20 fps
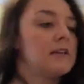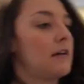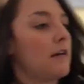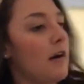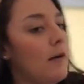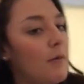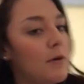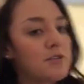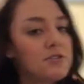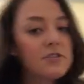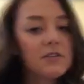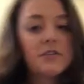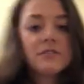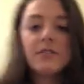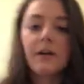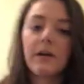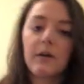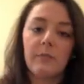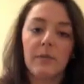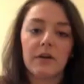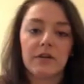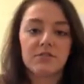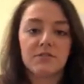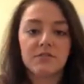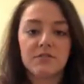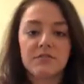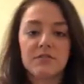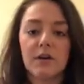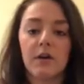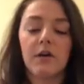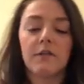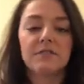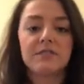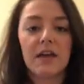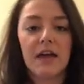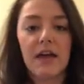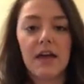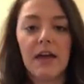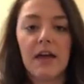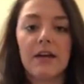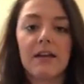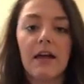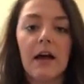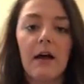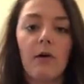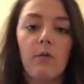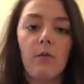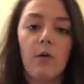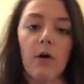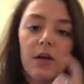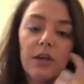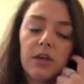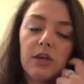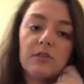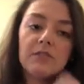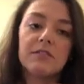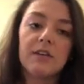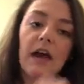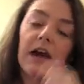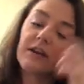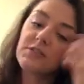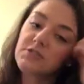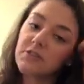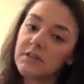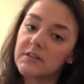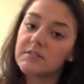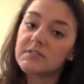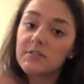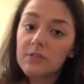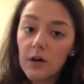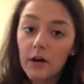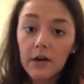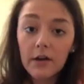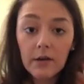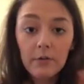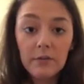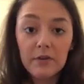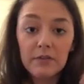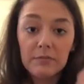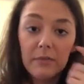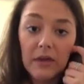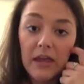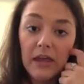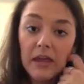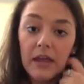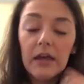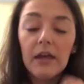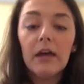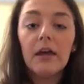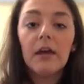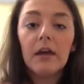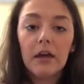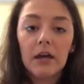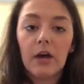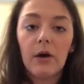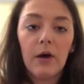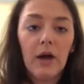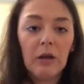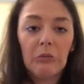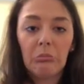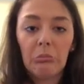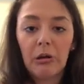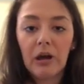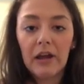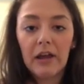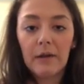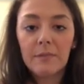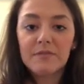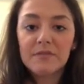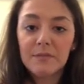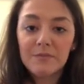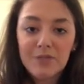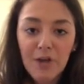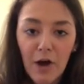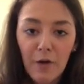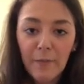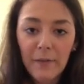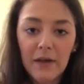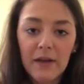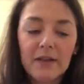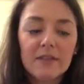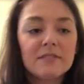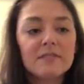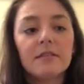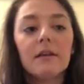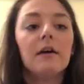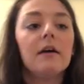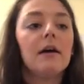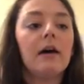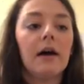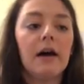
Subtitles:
Now I want you to talk amongst yourselves, and I want you to actually talk with me. Go ahead and bring up some topics.